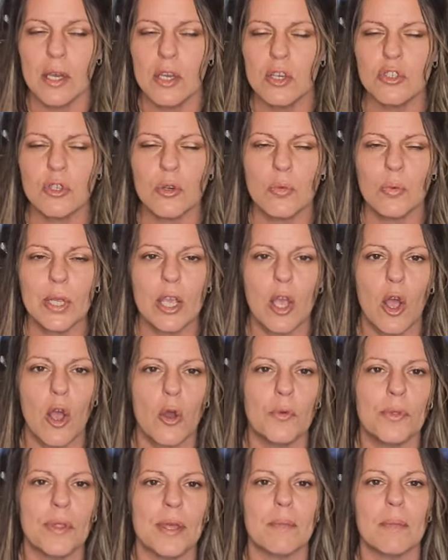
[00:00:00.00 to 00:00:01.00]
So we
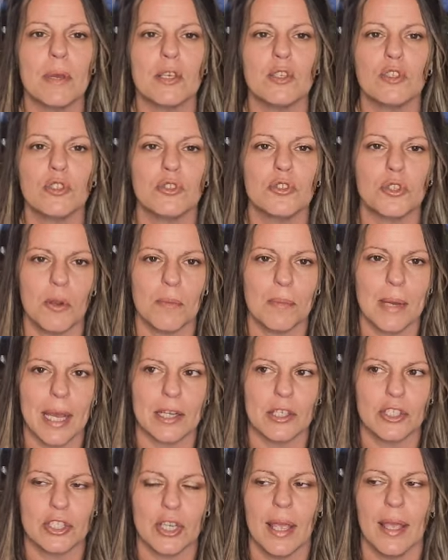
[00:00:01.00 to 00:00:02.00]
owe them so
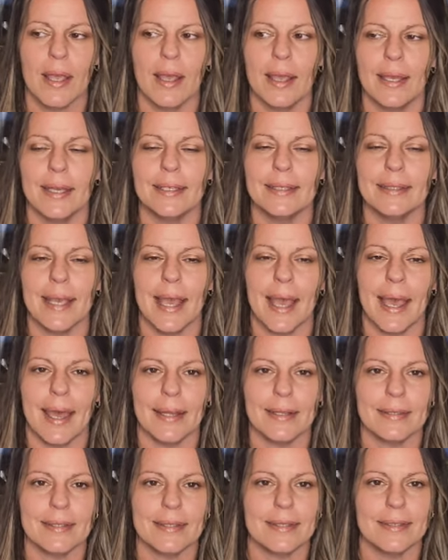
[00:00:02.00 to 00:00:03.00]
much.
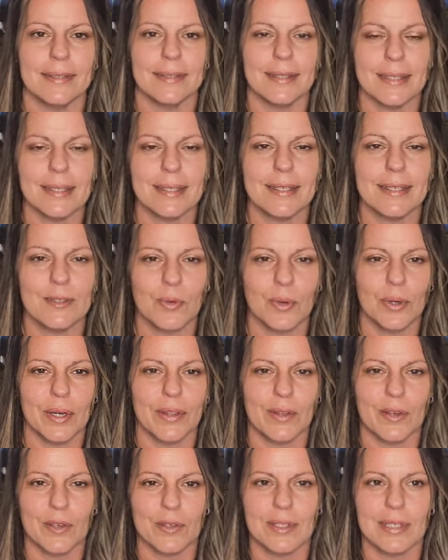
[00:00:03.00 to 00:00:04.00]
Yet, this is one of
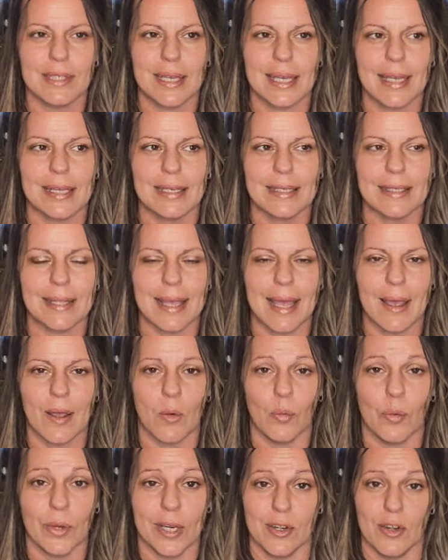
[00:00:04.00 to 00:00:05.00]
those things
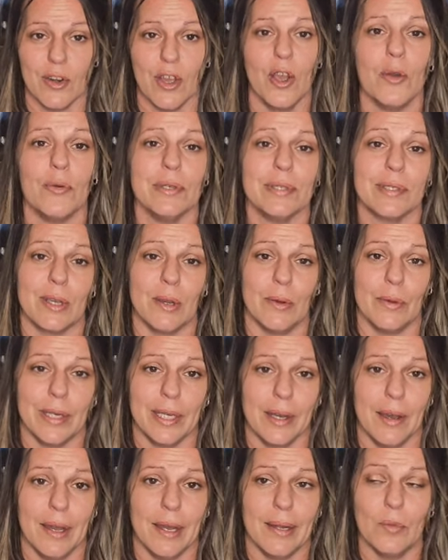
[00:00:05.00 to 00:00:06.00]
that we know is going
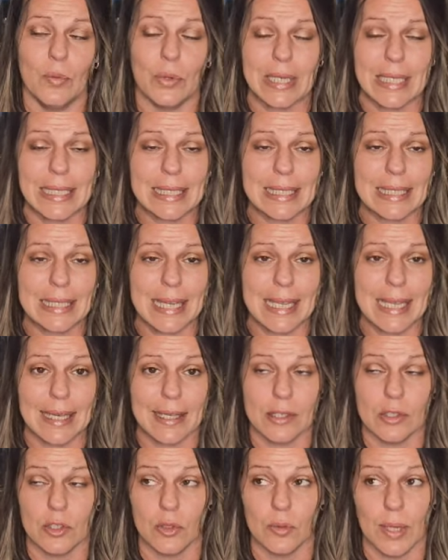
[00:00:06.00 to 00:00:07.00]
on. We see
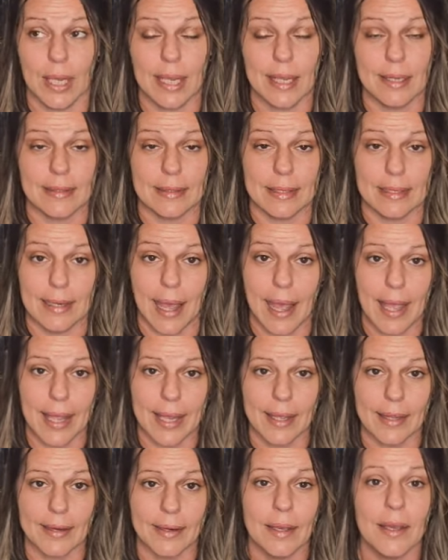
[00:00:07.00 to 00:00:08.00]
it. You can't deny
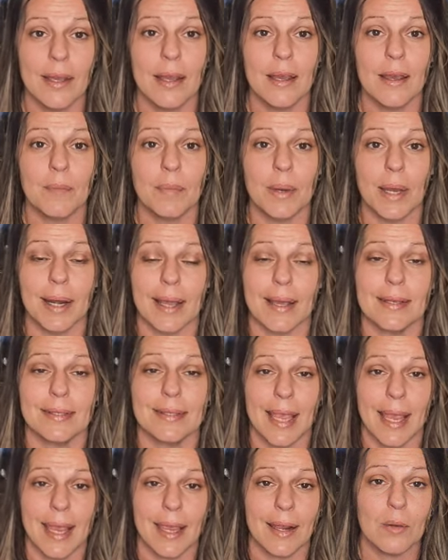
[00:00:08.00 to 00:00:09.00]
it. But as
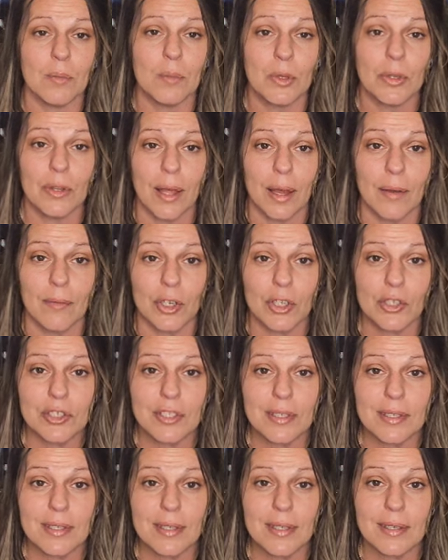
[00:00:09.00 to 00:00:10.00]
animal
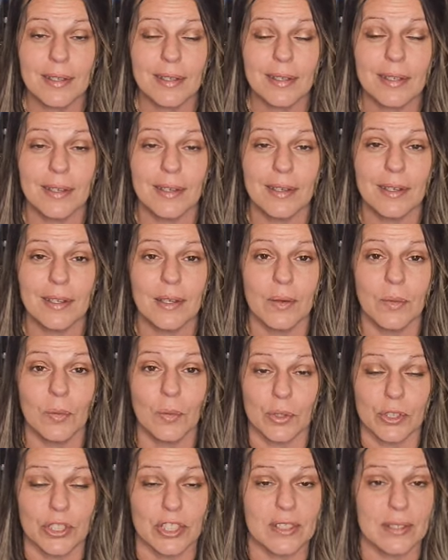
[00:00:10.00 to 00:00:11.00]
lovers,
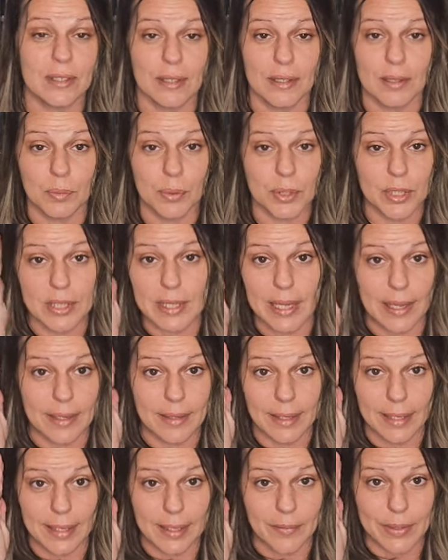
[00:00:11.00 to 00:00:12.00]
we're just going to
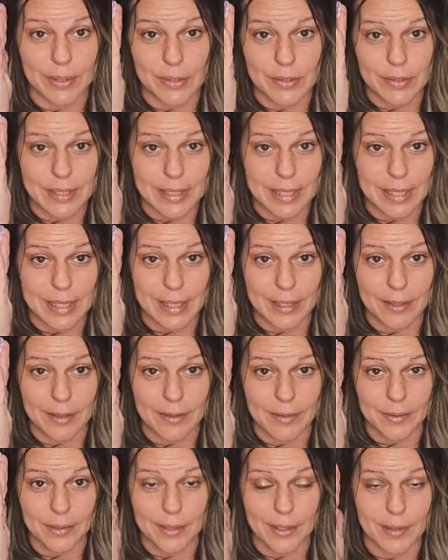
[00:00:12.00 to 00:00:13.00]
pretend like we don't see it.
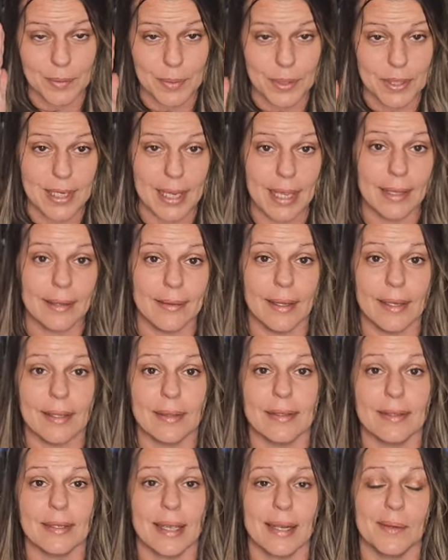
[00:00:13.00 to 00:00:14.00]
We're going to pretend like
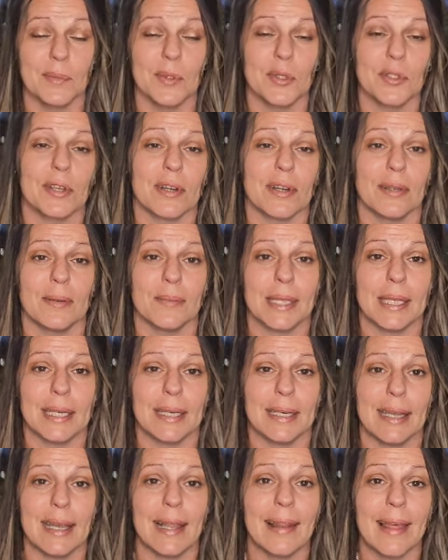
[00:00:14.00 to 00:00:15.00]
these animals aren't being
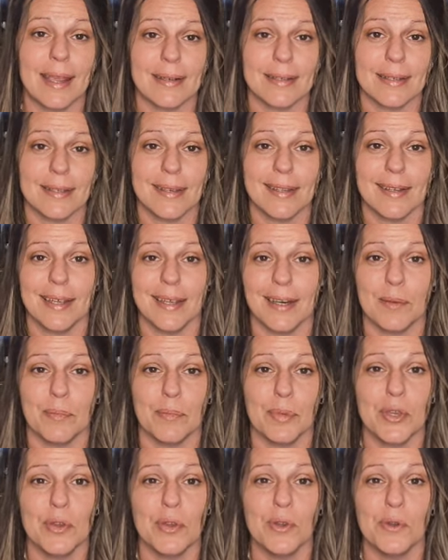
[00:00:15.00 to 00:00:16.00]
neglected and
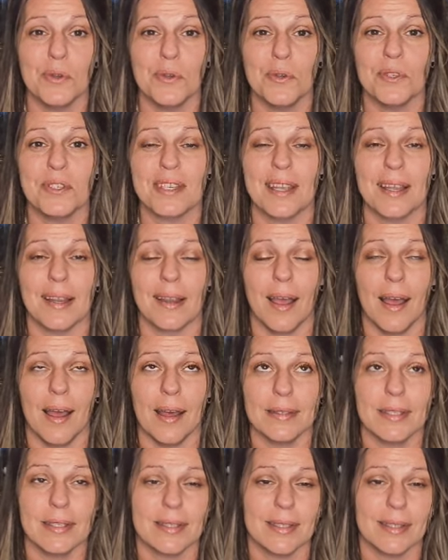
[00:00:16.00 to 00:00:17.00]
abused and
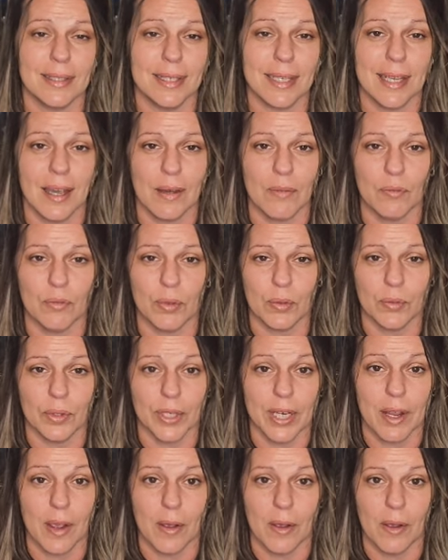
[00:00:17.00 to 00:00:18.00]
constantly up for
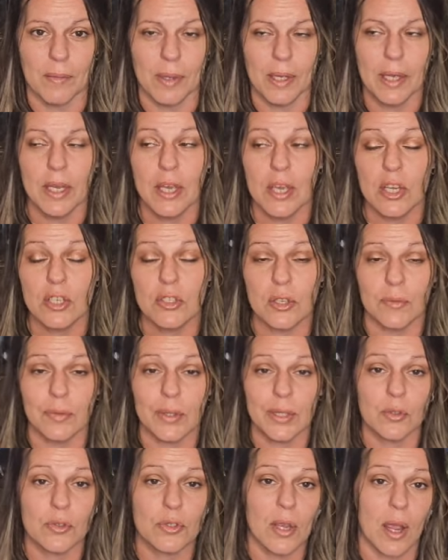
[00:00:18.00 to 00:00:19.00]
rehome. So we
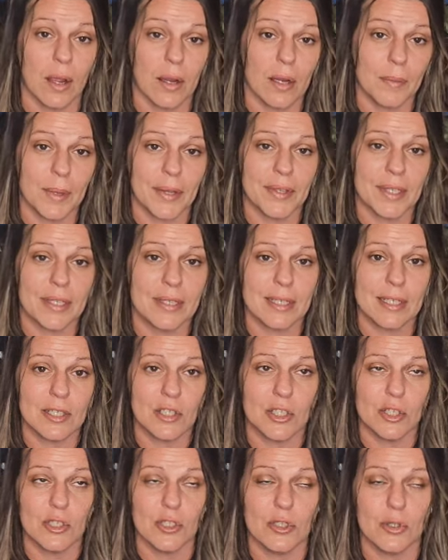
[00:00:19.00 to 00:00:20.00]
don't talk about these
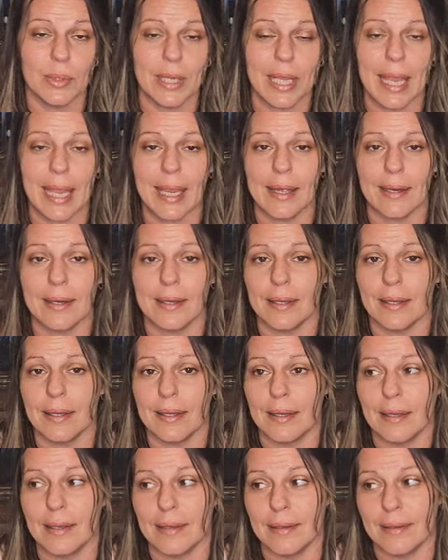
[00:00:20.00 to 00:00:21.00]
issues. We can't
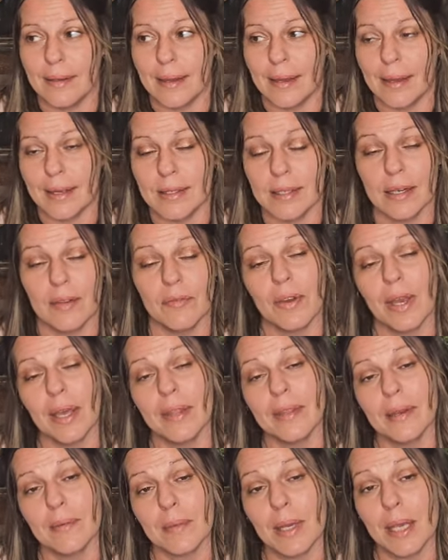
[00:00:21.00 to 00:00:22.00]
identify
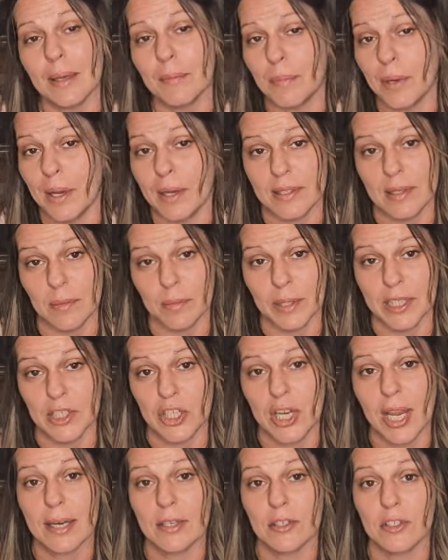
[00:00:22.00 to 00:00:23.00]
them and possibly
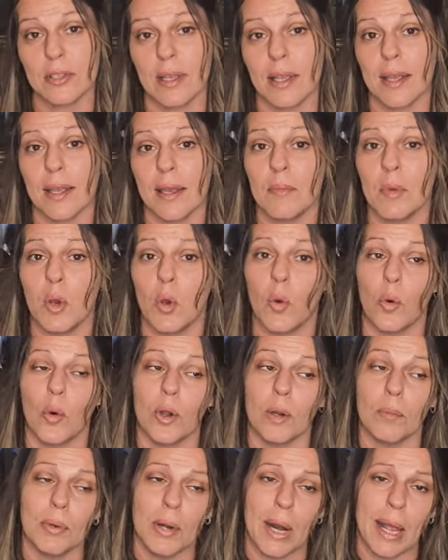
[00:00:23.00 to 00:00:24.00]
change them
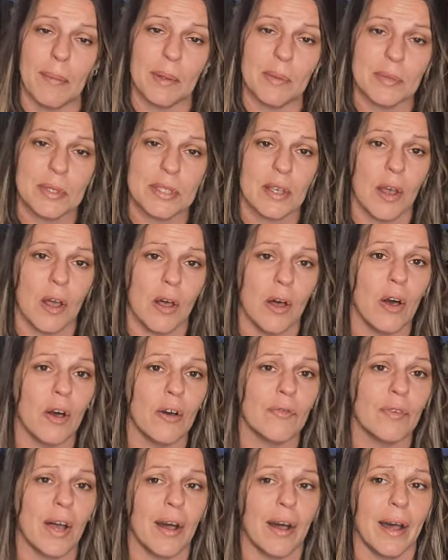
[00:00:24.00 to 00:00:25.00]
or problem
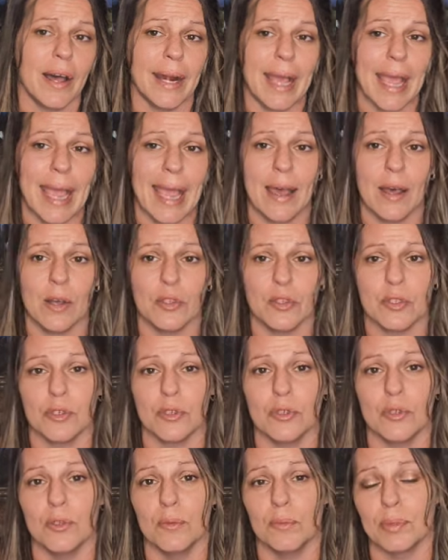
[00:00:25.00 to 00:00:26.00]
solve on how
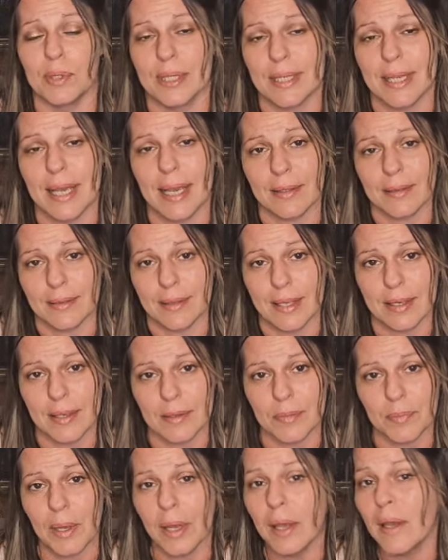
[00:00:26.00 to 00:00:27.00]
to protect
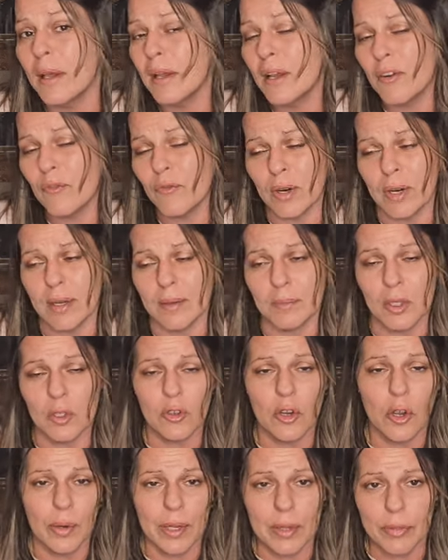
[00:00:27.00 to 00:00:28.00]
them from
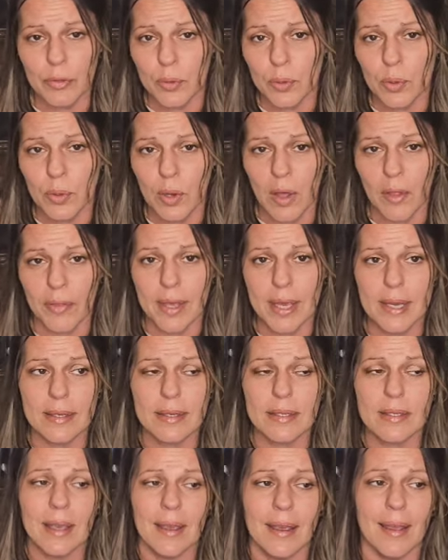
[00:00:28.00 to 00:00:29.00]
going through all
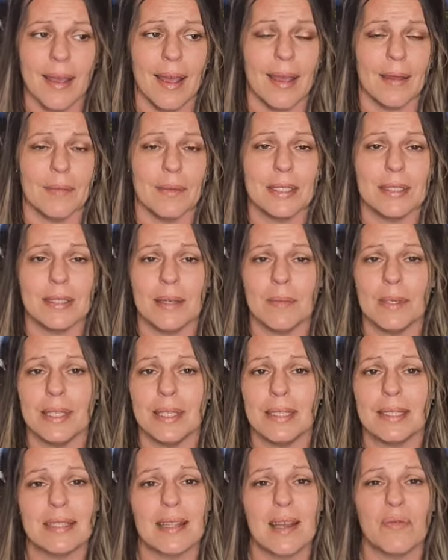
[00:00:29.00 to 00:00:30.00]
this. I mean, some of
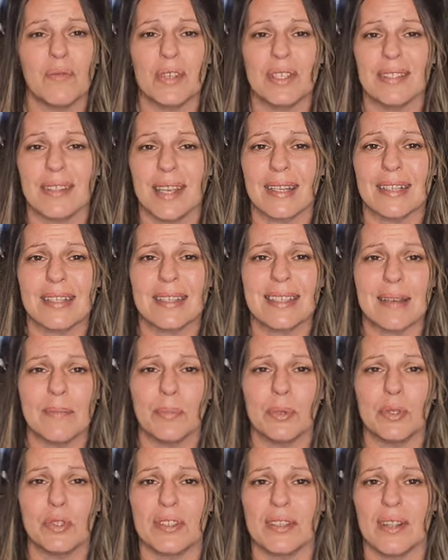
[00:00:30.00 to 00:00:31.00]
this stuff is like
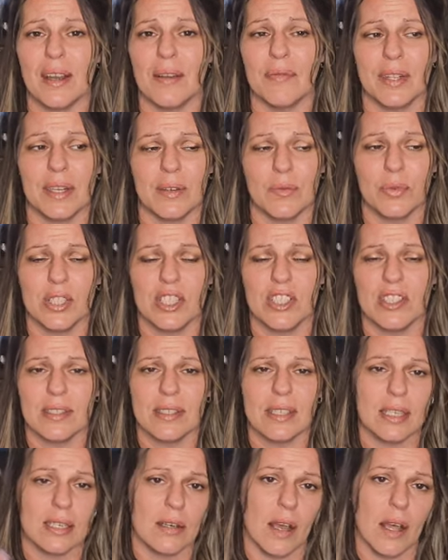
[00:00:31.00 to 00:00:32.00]
simple stuff that if we
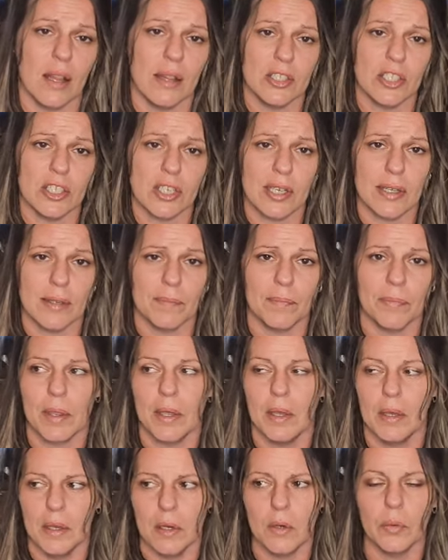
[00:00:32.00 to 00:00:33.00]
just acknowledge it,
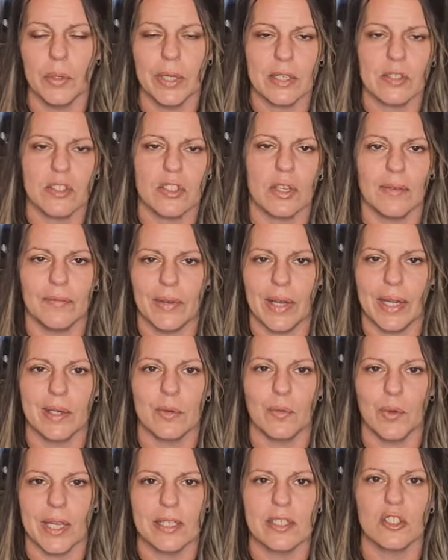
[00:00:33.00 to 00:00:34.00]
we can start
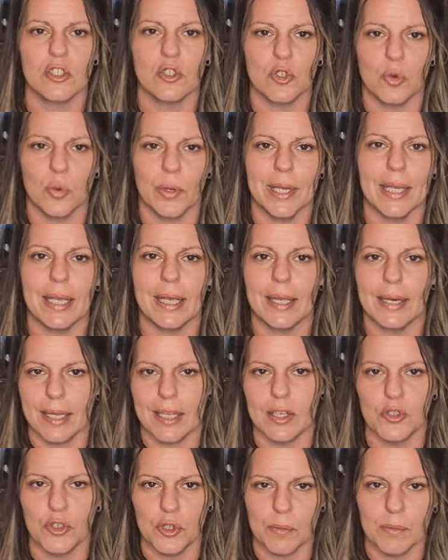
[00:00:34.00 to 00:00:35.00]
finding ways to tweak it
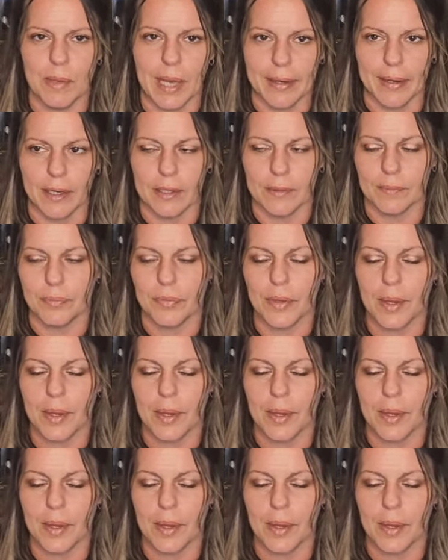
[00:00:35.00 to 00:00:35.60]
and do better.